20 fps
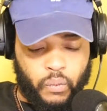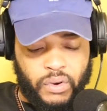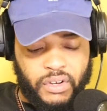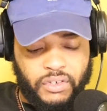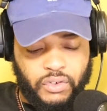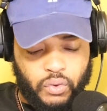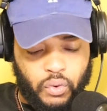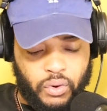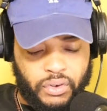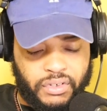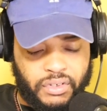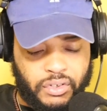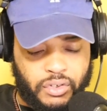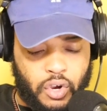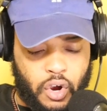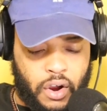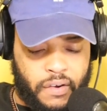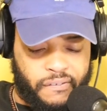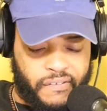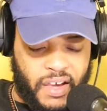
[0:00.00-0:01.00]

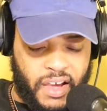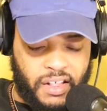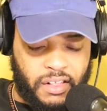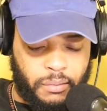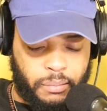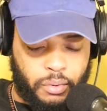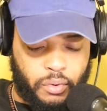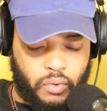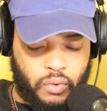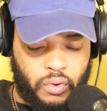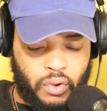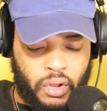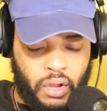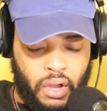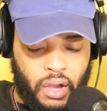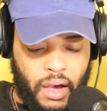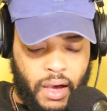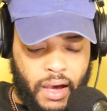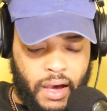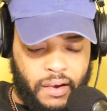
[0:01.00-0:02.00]
Resources are available
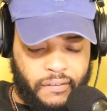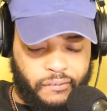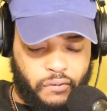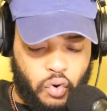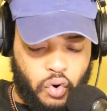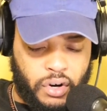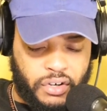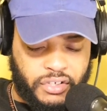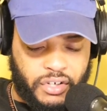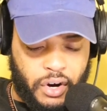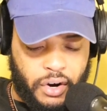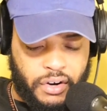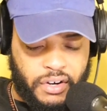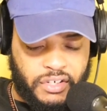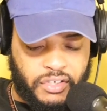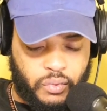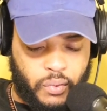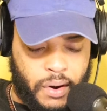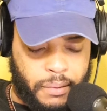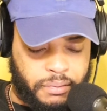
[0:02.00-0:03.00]
for
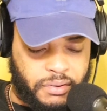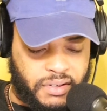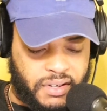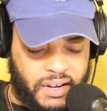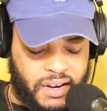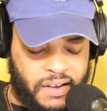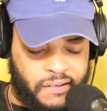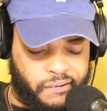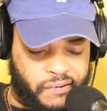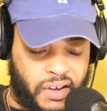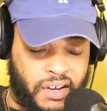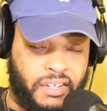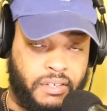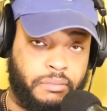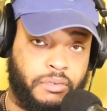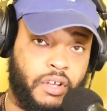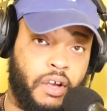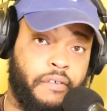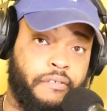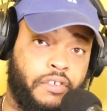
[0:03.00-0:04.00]
attorneys representing
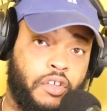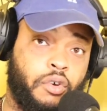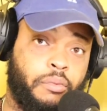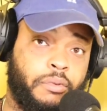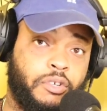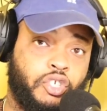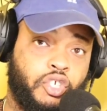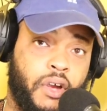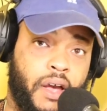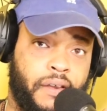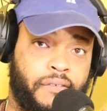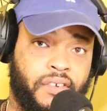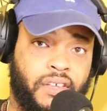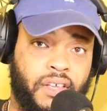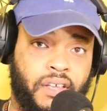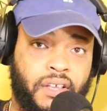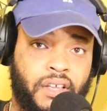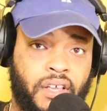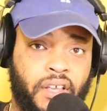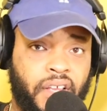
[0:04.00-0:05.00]
victims of human
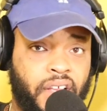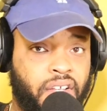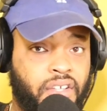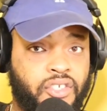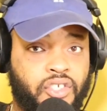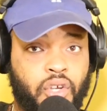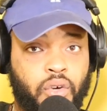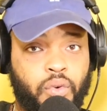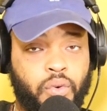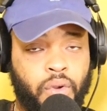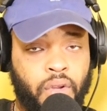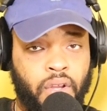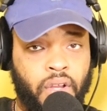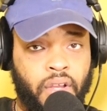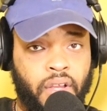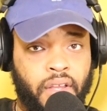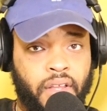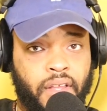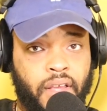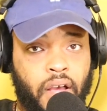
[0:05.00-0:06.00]
trafficking. So
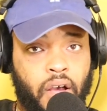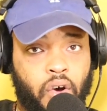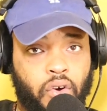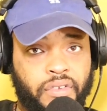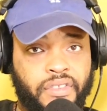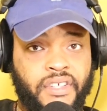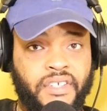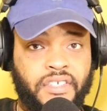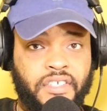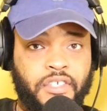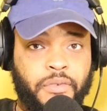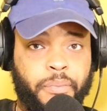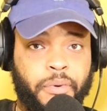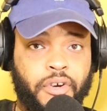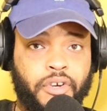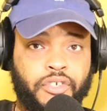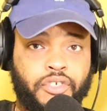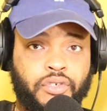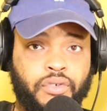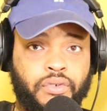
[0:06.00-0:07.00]
on This Is
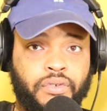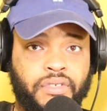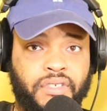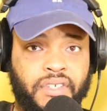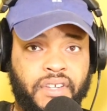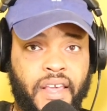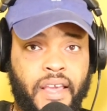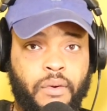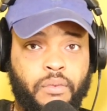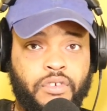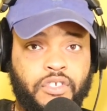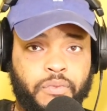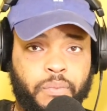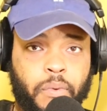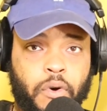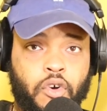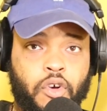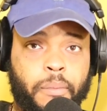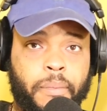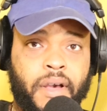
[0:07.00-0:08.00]
Spiritual, today we
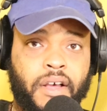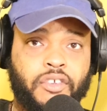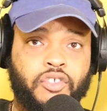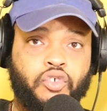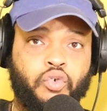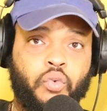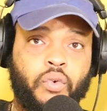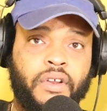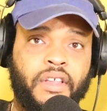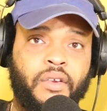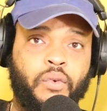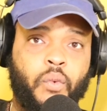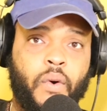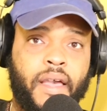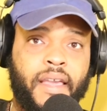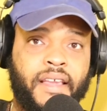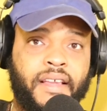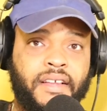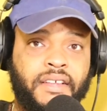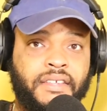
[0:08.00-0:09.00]
spoke about 20
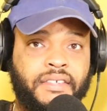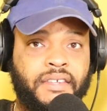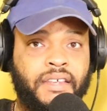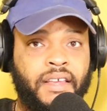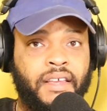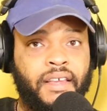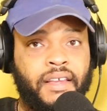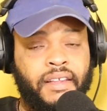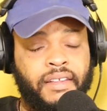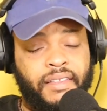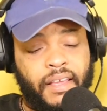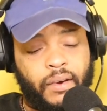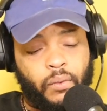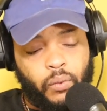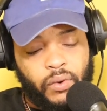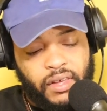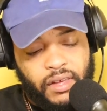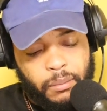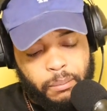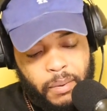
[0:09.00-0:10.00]
ways
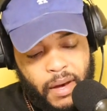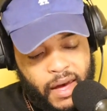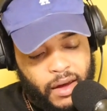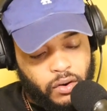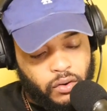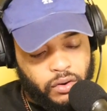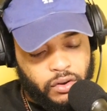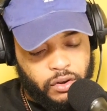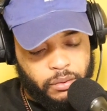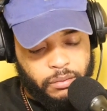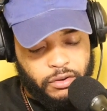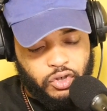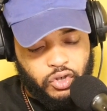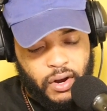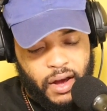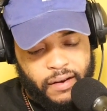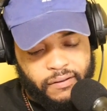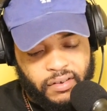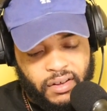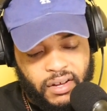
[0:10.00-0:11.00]
that we can battle human
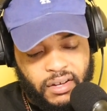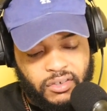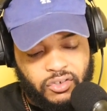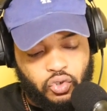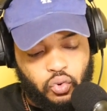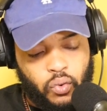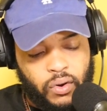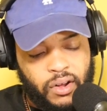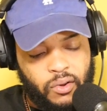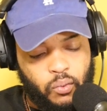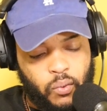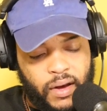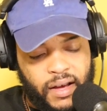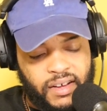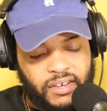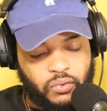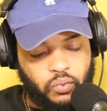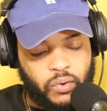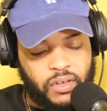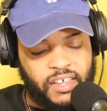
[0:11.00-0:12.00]
trafficking, 20
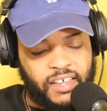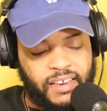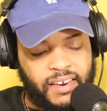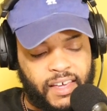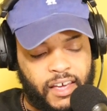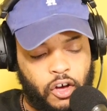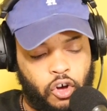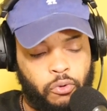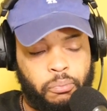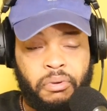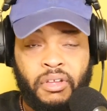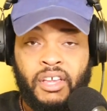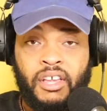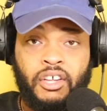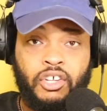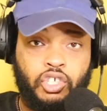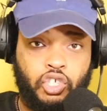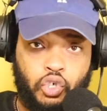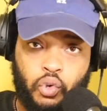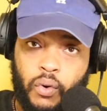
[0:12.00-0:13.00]
ways we can help
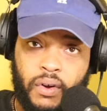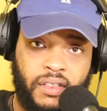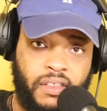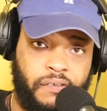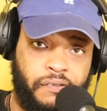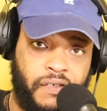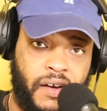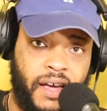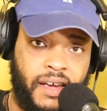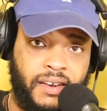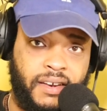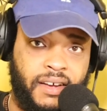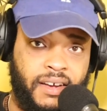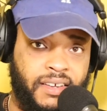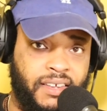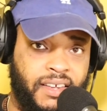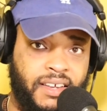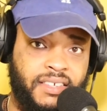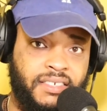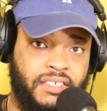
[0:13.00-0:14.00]
join the fight
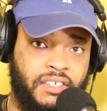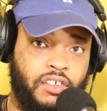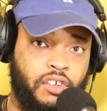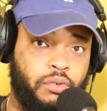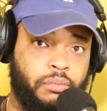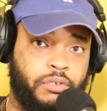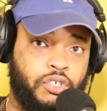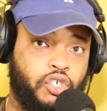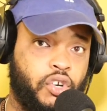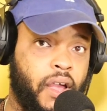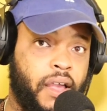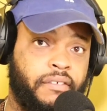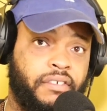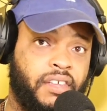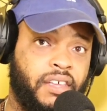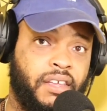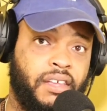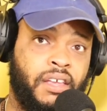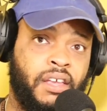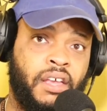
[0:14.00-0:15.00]
against human
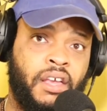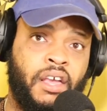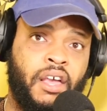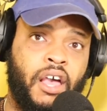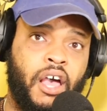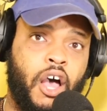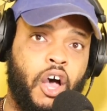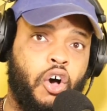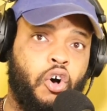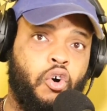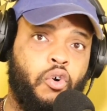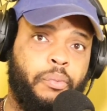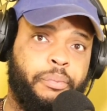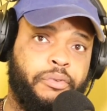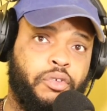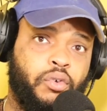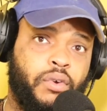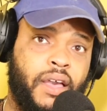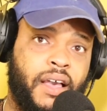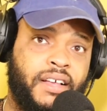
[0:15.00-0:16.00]
trafficking. I
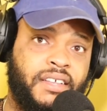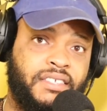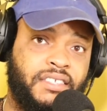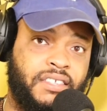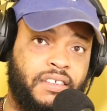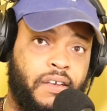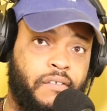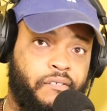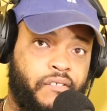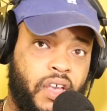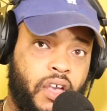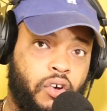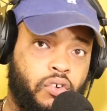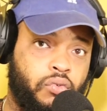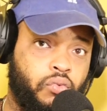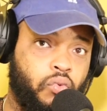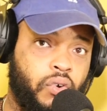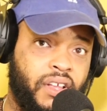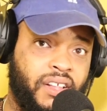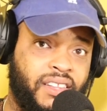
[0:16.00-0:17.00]
hope you guys
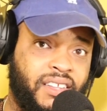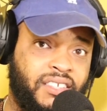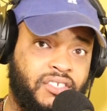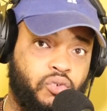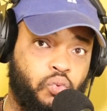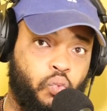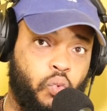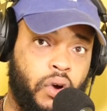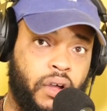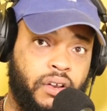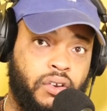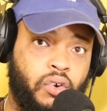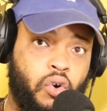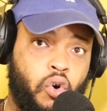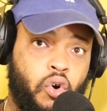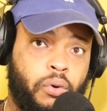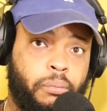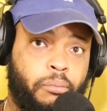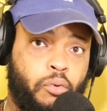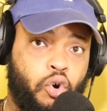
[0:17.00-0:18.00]
found at least
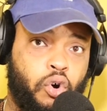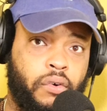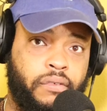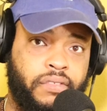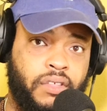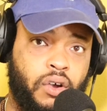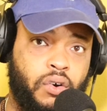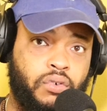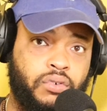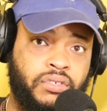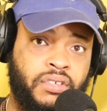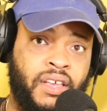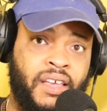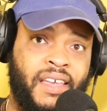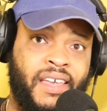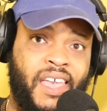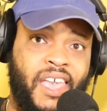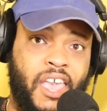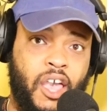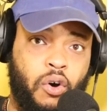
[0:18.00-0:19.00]
one or more of those
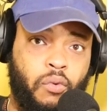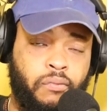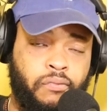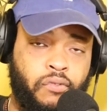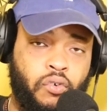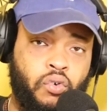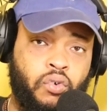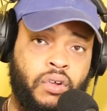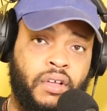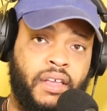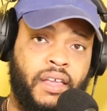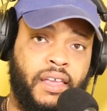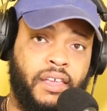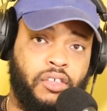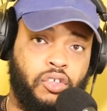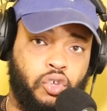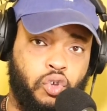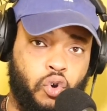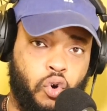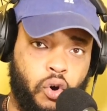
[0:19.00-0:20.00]
helpful
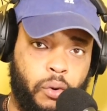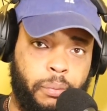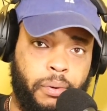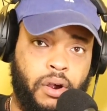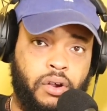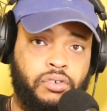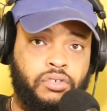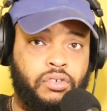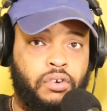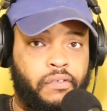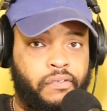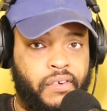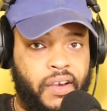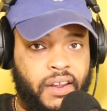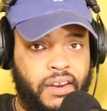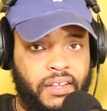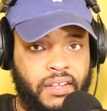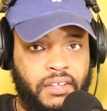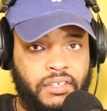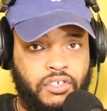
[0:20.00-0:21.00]
in your personal
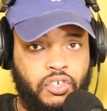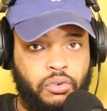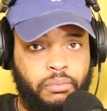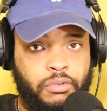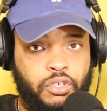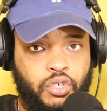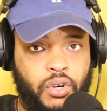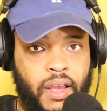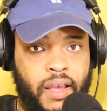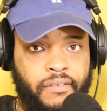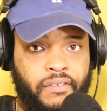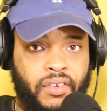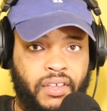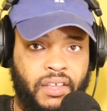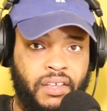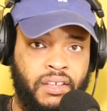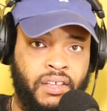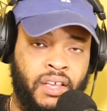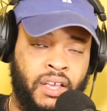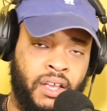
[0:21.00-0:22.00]
fight against human
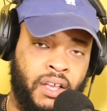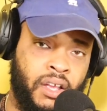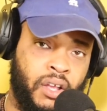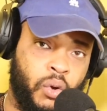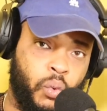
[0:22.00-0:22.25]
trafficking.